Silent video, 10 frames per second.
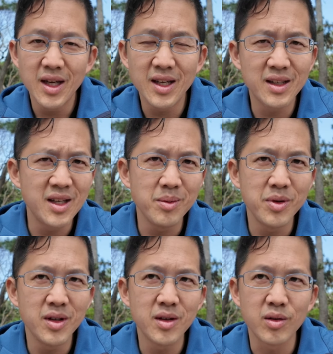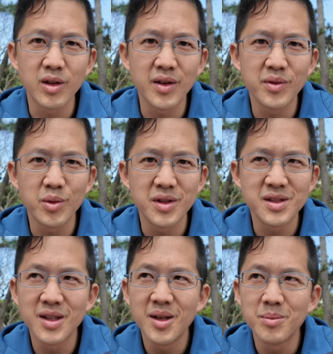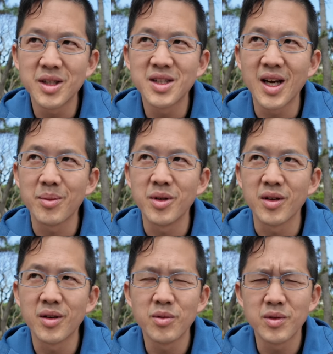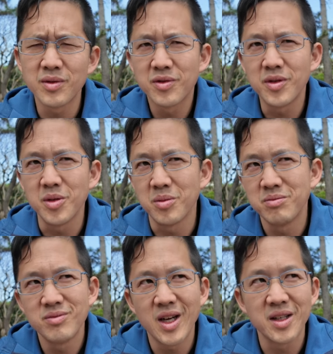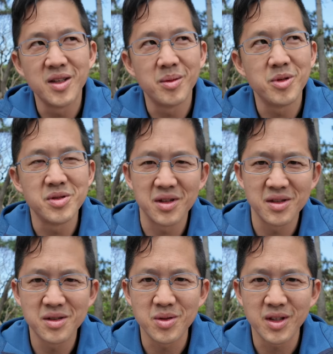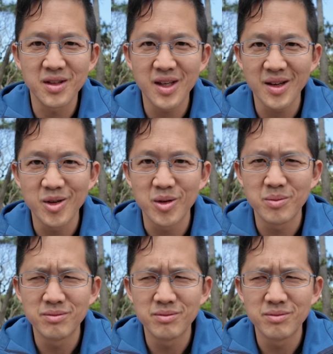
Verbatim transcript: and keeping your loved ones much happier if you end up using this trick at home.